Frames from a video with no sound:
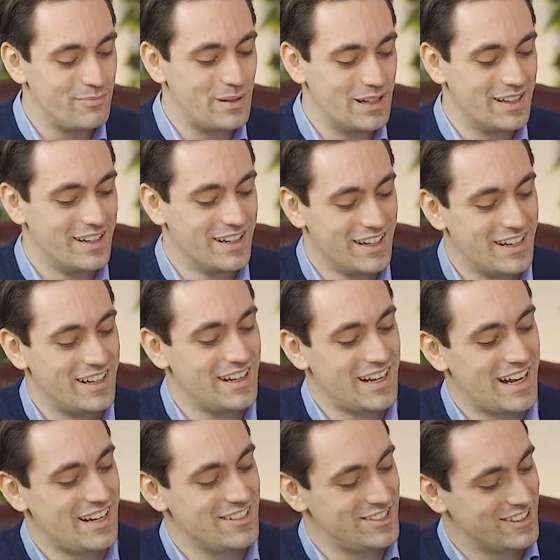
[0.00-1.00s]
But
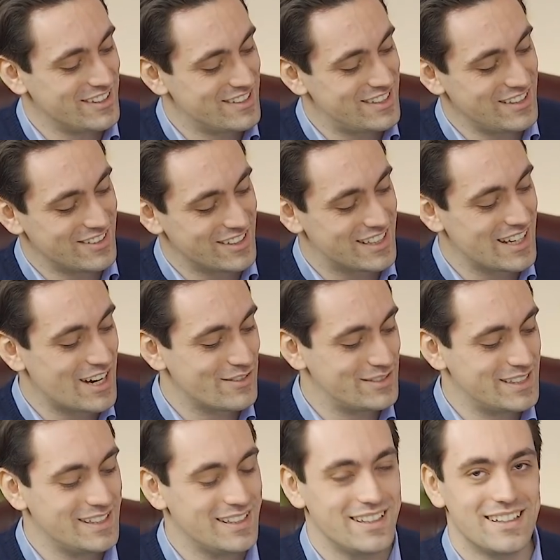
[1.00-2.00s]
as you can see on the
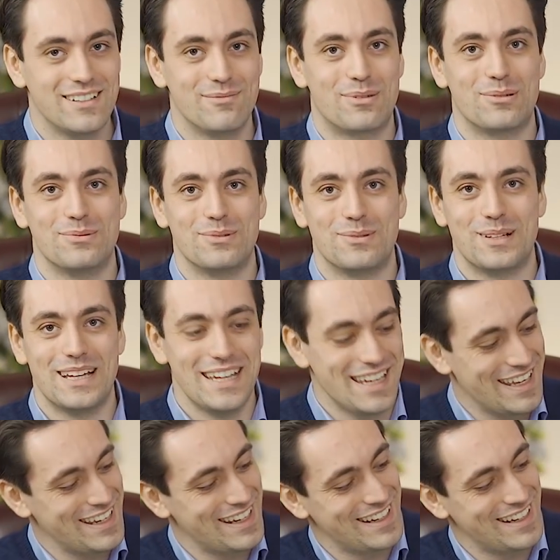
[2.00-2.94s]
cover, probably